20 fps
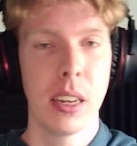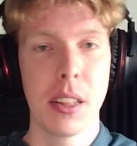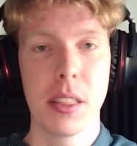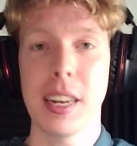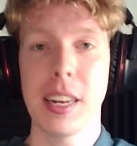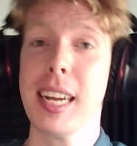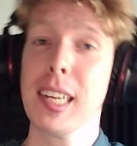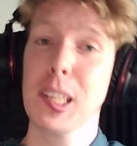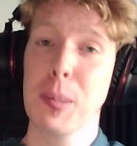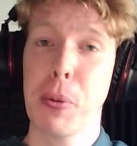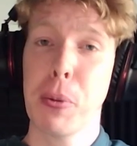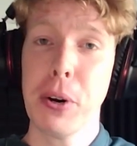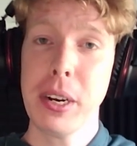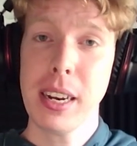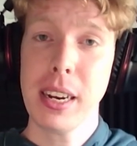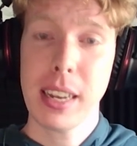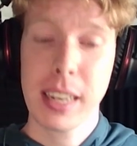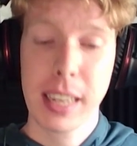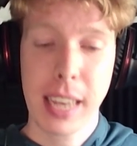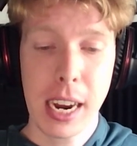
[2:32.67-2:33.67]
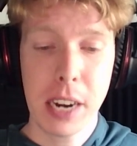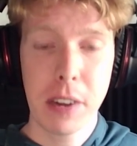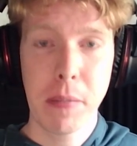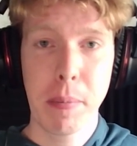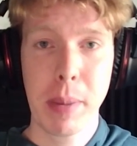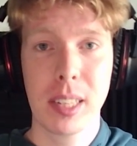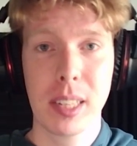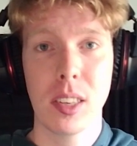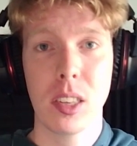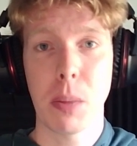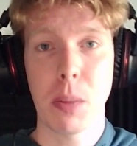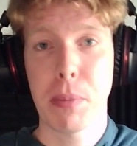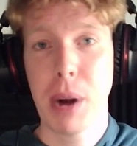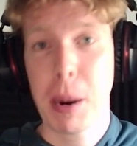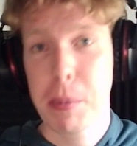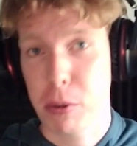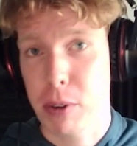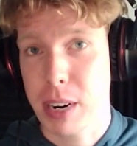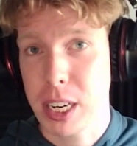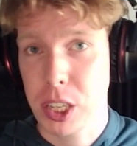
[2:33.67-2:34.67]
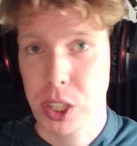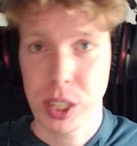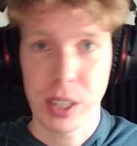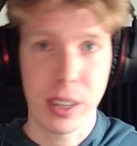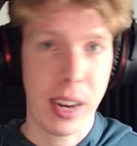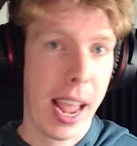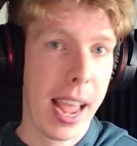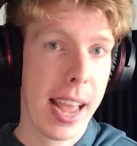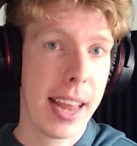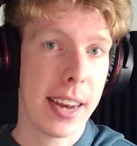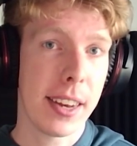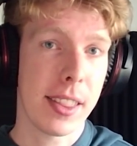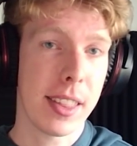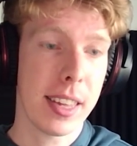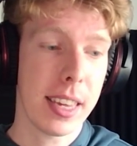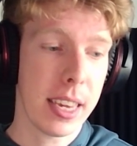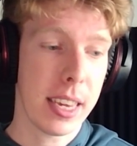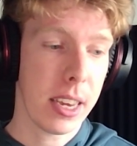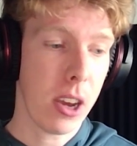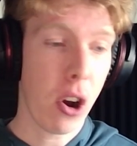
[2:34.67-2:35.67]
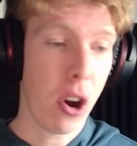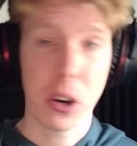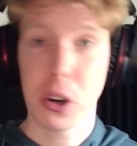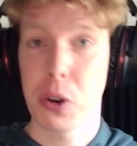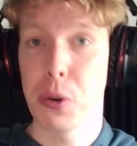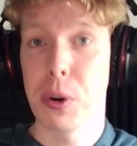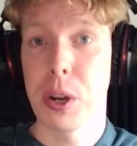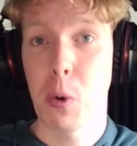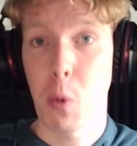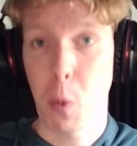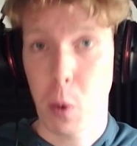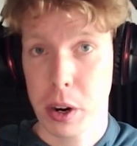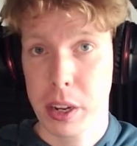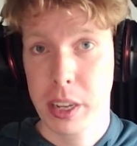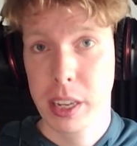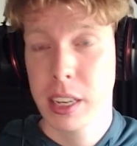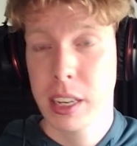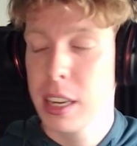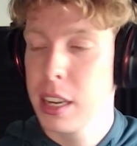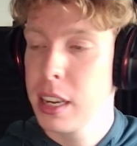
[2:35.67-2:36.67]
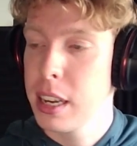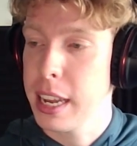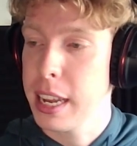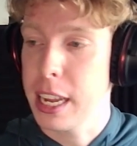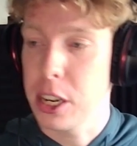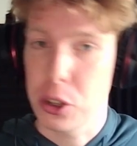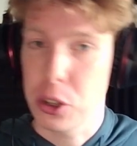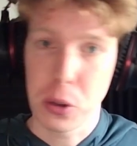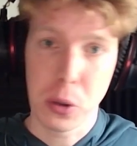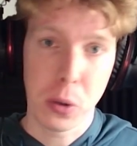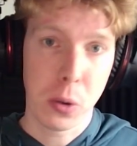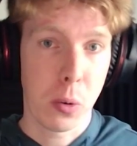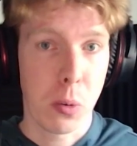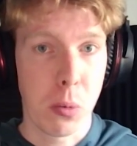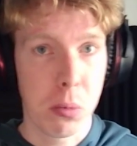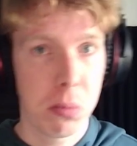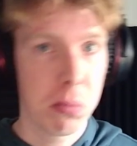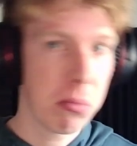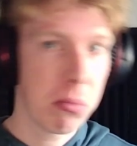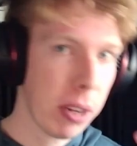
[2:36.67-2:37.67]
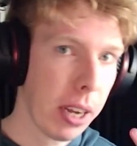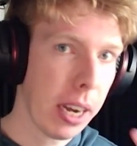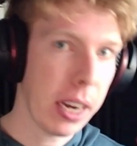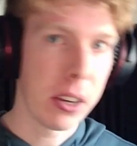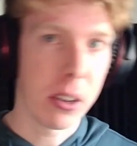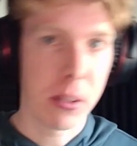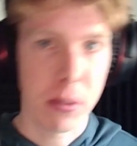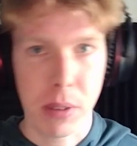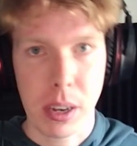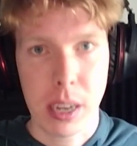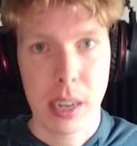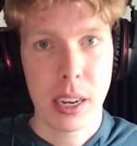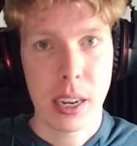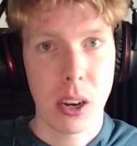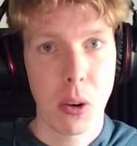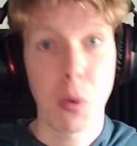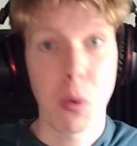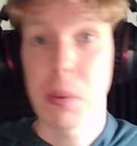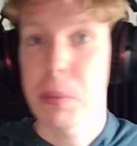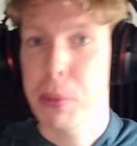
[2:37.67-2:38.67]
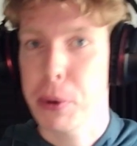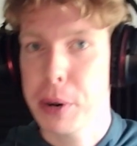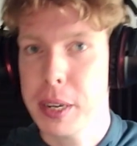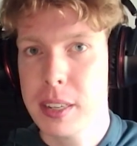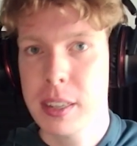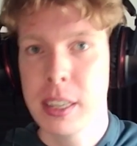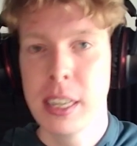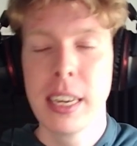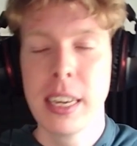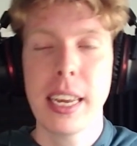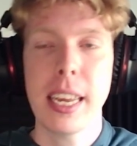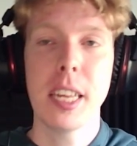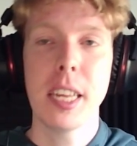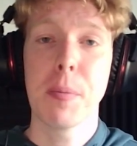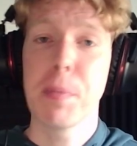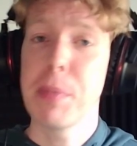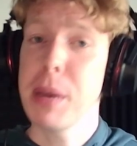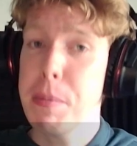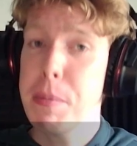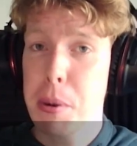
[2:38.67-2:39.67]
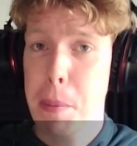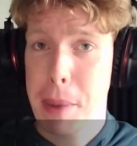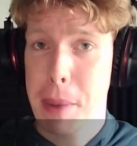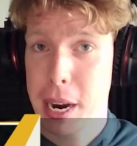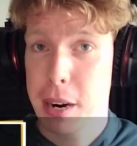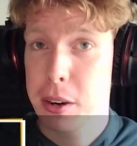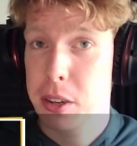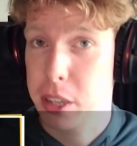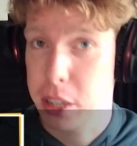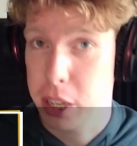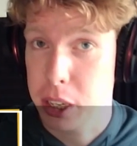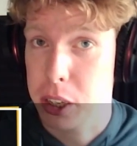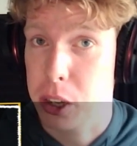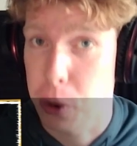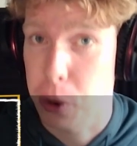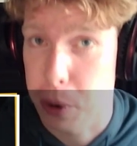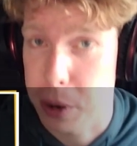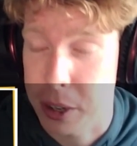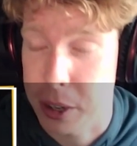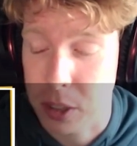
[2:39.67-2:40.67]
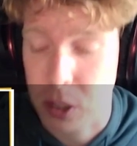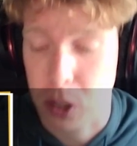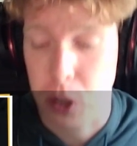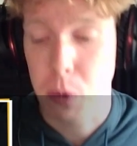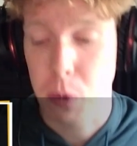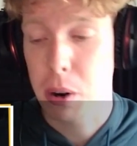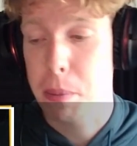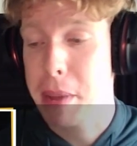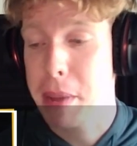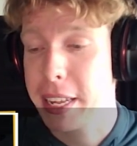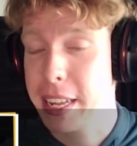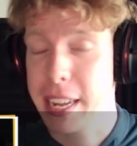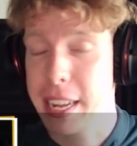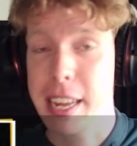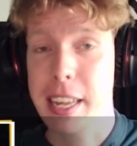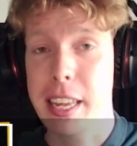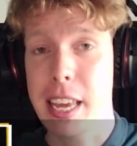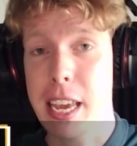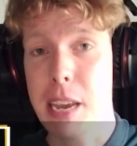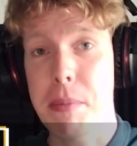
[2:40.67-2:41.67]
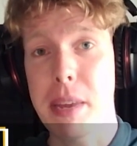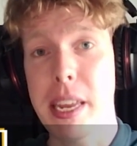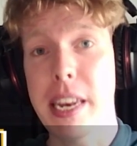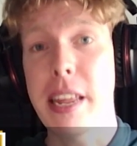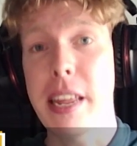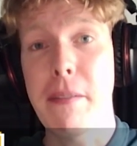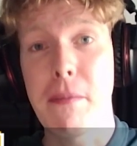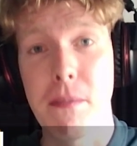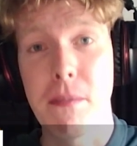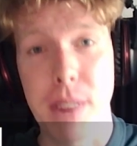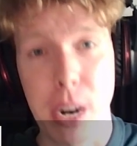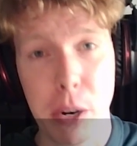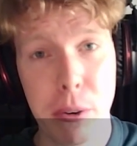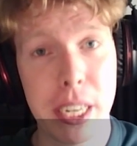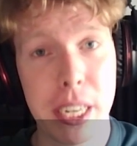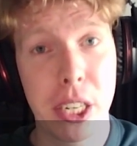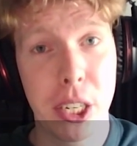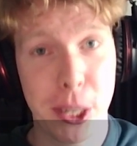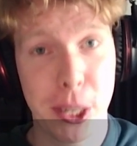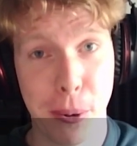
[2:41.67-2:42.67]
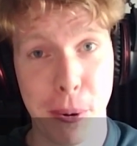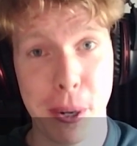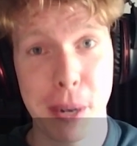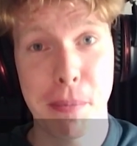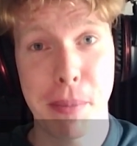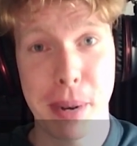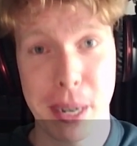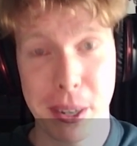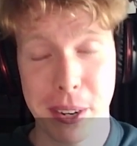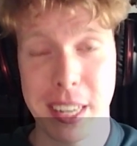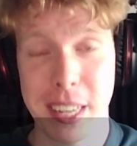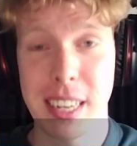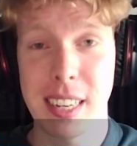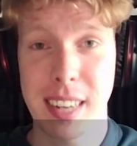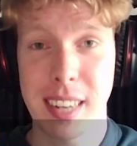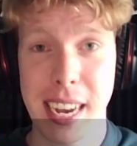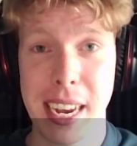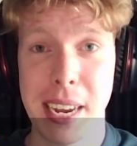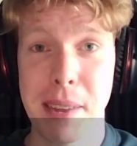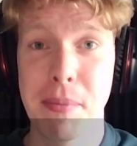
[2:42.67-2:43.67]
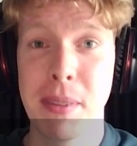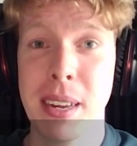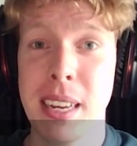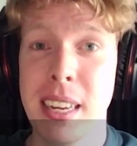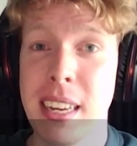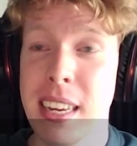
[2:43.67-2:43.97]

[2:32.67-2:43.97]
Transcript: The next point kind of mixes the preparation and the ongoing work into kind of one point, is be prepared to cut corners. You are making a game in a very short period of time,